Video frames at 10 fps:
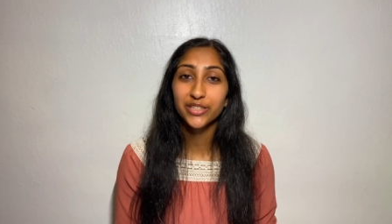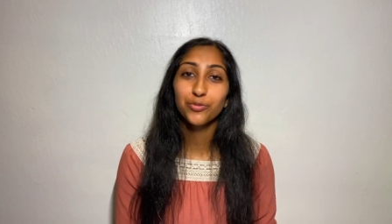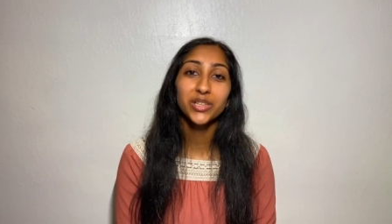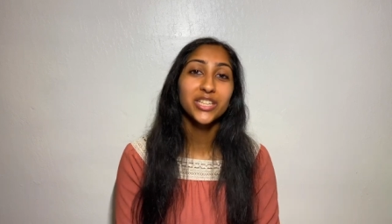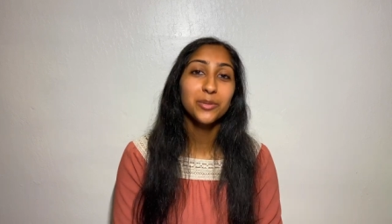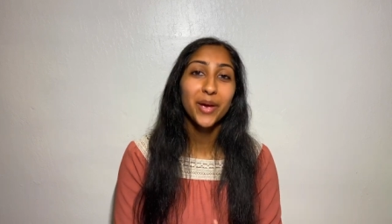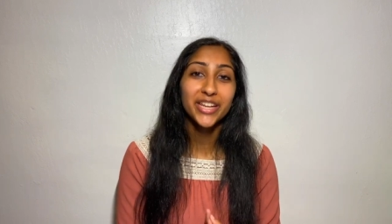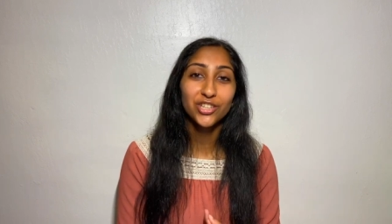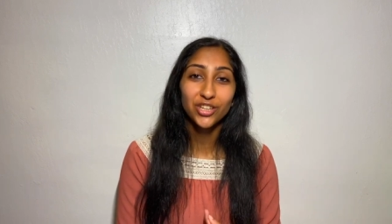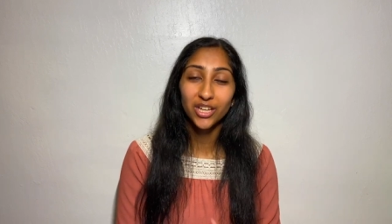It really
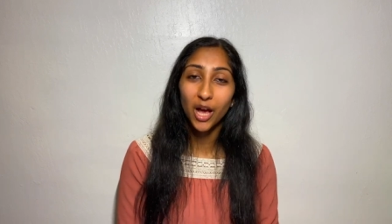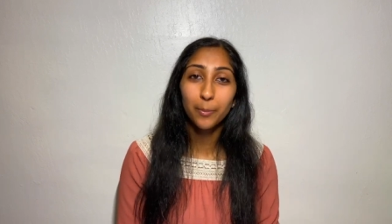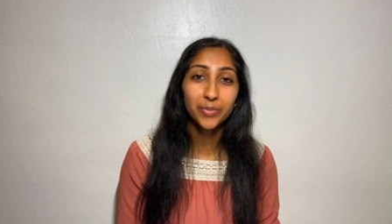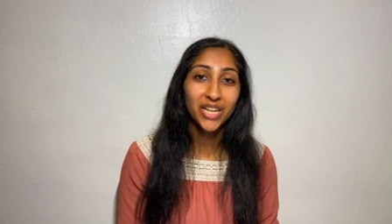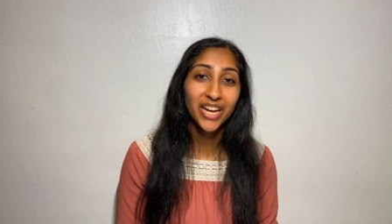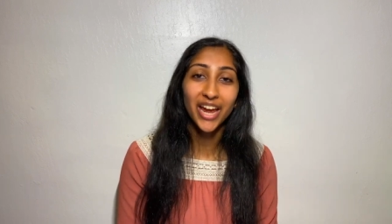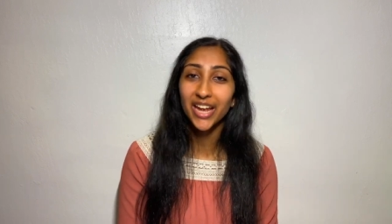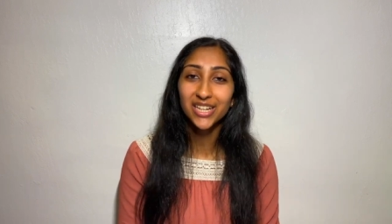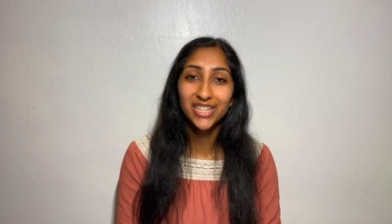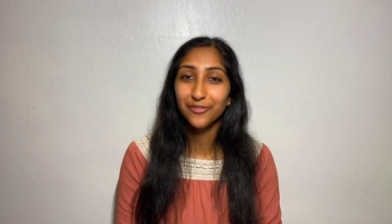depends on the company
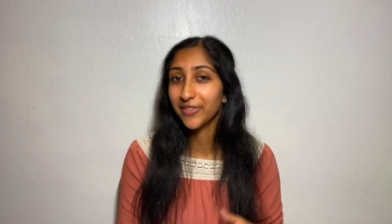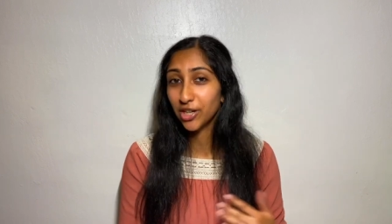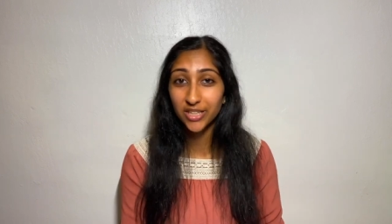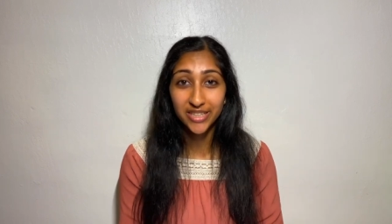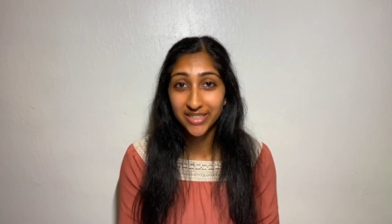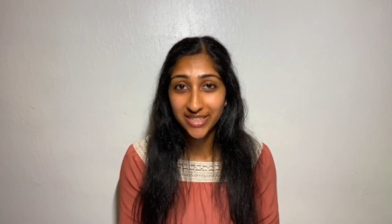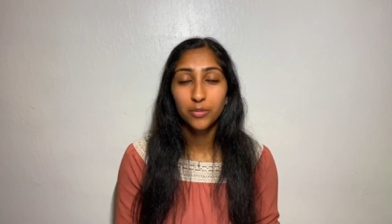and it varies.